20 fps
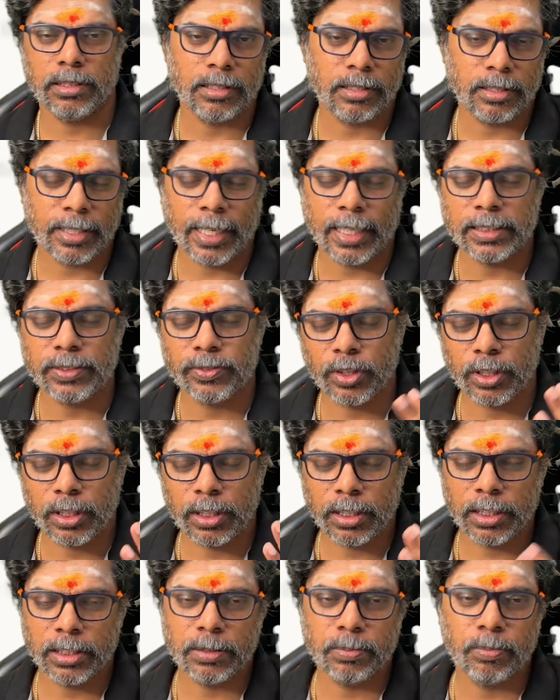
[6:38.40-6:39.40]

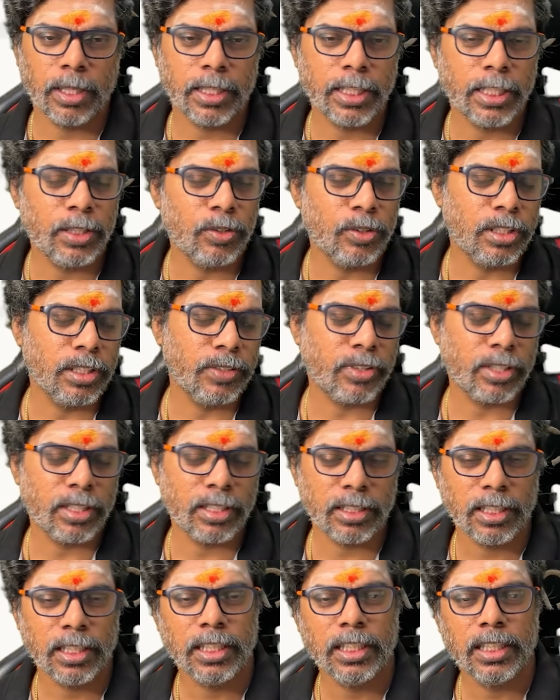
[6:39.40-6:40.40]
transferred his money to
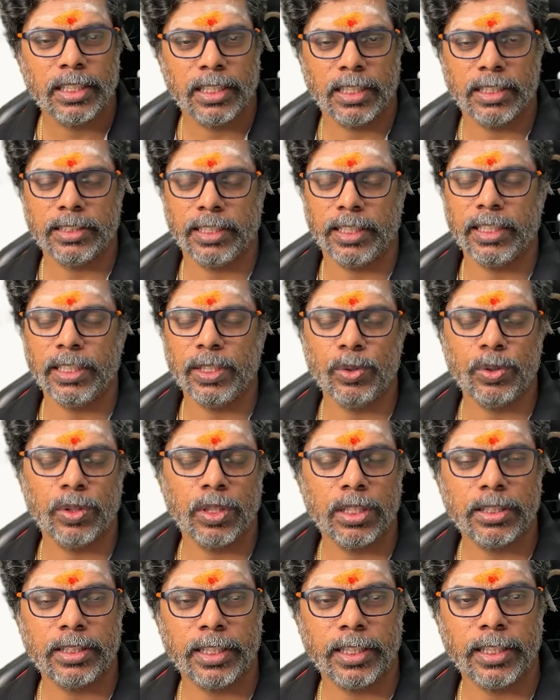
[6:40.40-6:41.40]
different his
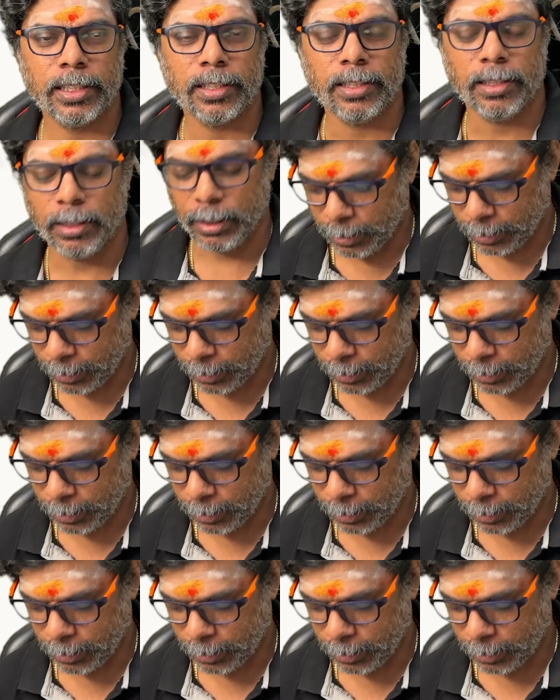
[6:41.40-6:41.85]
individual thing.